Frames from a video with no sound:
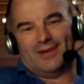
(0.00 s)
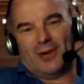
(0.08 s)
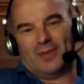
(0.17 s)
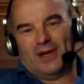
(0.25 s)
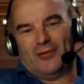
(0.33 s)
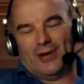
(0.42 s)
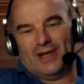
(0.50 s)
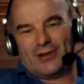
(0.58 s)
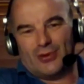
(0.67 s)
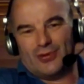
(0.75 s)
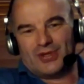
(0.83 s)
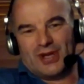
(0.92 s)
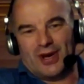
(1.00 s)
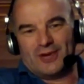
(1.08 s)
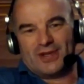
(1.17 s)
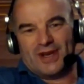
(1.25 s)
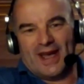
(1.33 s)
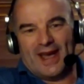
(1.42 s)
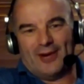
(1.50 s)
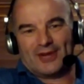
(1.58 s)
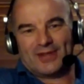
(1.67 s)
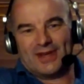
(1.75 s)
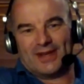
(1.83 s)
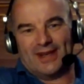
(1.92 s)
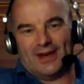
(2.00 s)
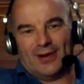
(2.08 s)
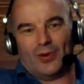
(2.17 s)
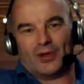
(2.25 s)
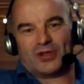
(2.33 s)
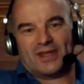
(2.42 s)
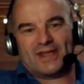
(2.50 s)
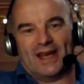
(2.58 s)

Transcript: nobody reads Rousseau today, or certainly you watch the